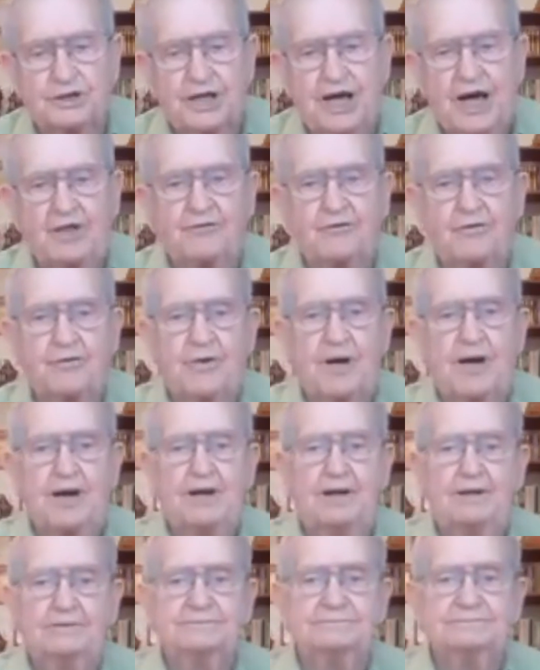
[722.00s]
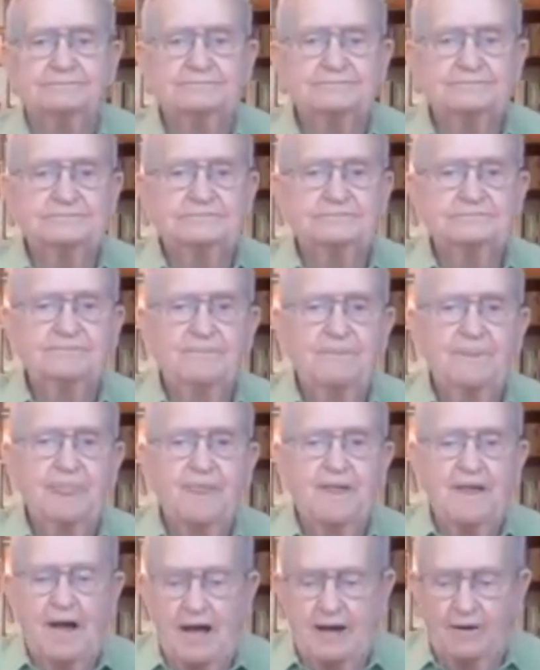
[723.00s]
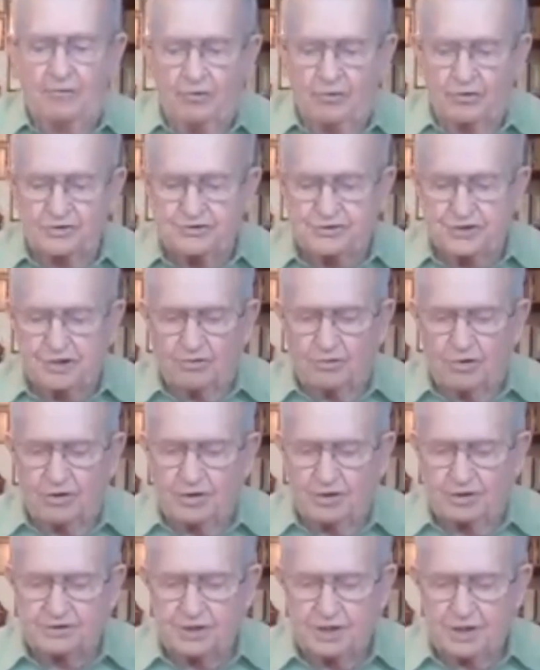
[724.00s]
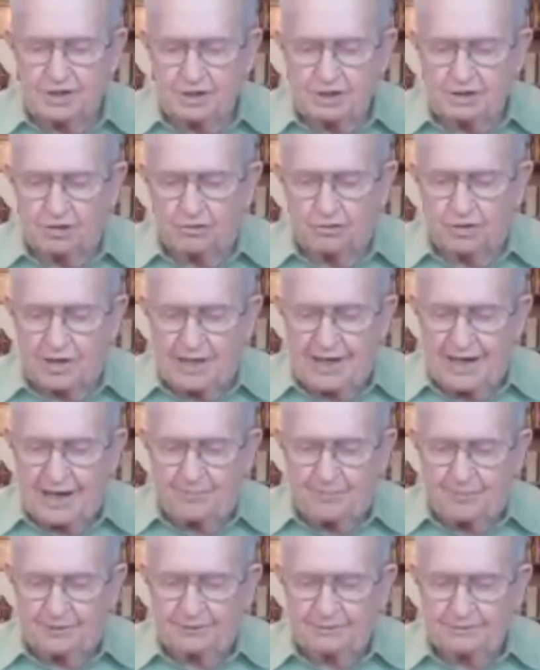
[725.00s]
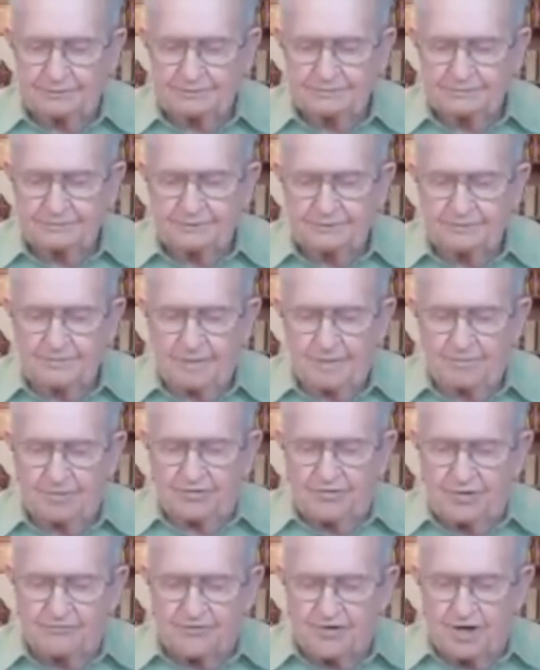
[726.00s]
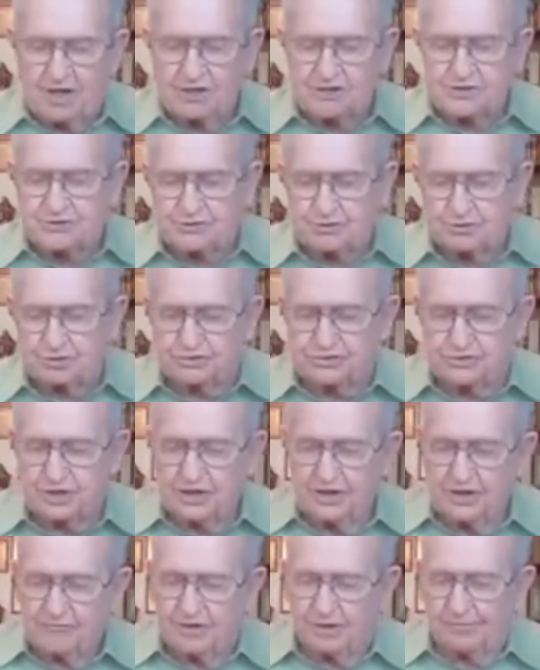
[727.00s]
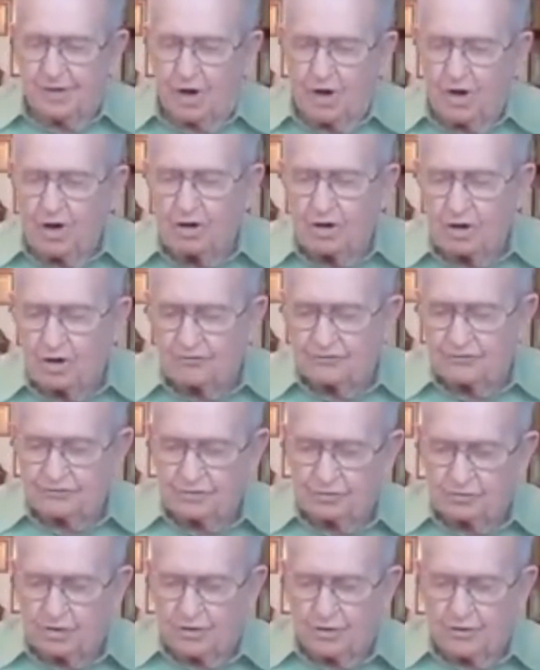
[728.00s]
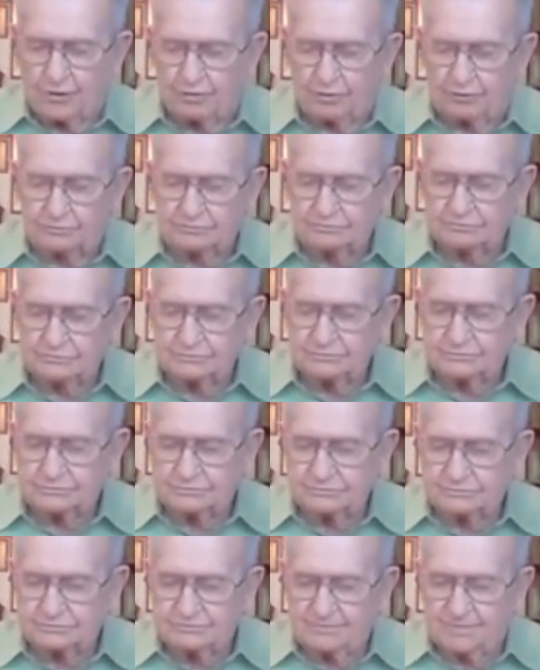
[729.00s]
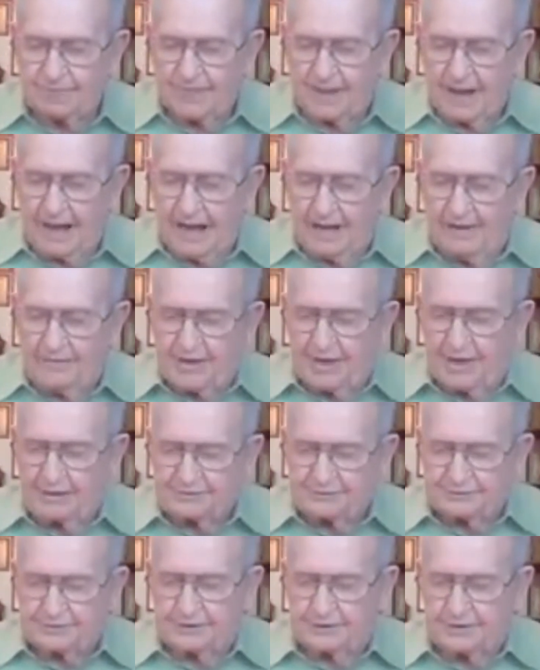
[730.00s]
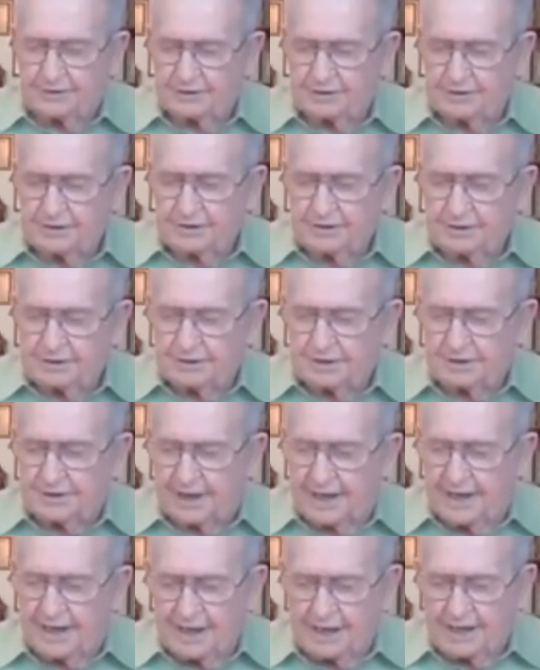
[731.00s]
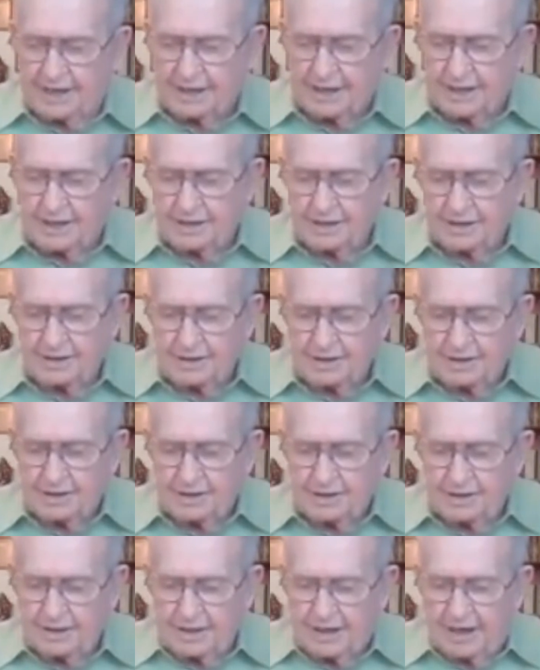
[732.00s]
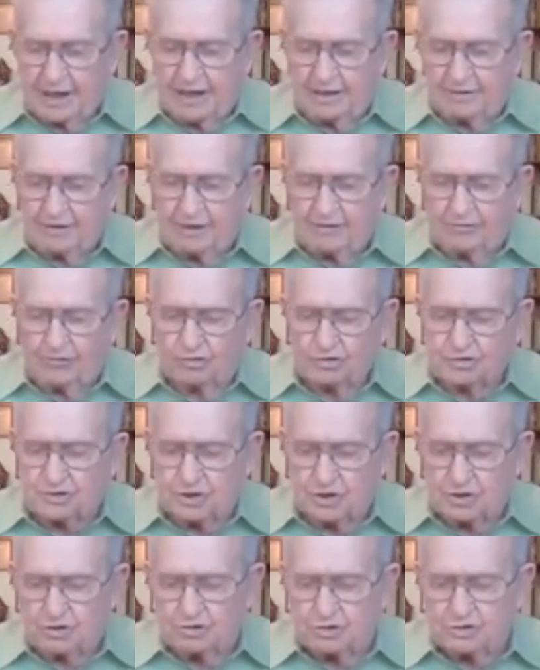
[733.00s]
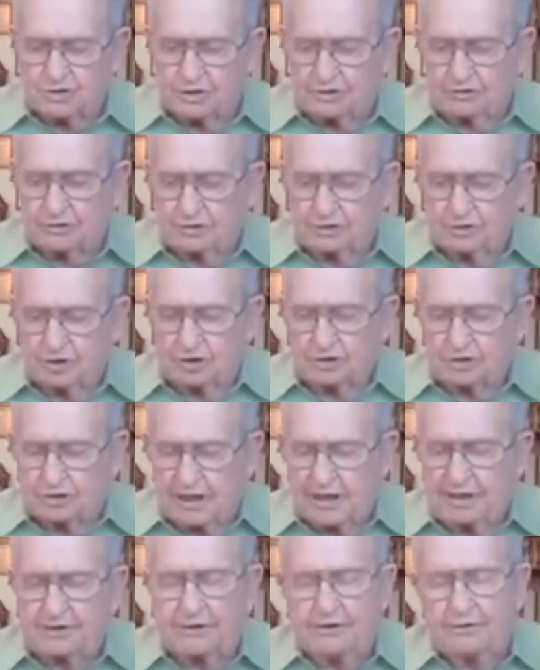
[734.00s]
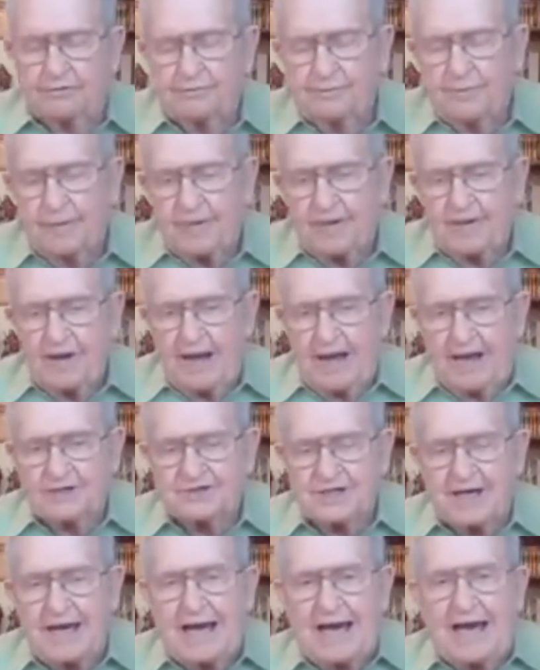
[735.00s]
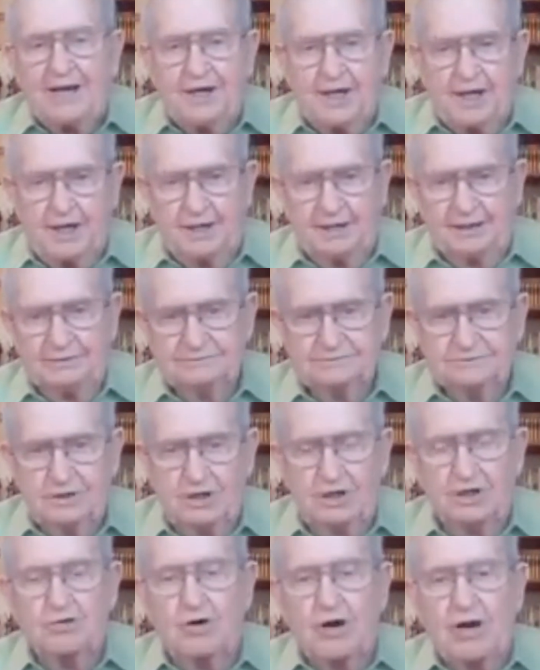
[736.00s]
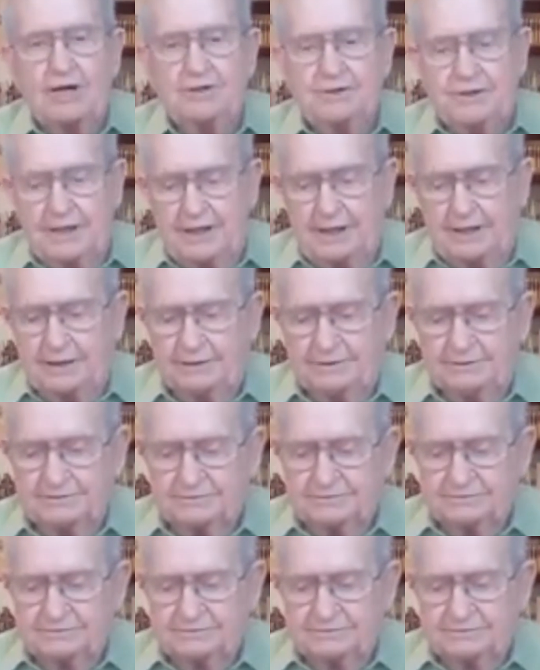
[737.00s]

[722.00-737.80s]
gather around. I want to see what is going to happen. But the visitors from all over the world. How that uh, today, uh, it was used usually looked at as a high day, a great day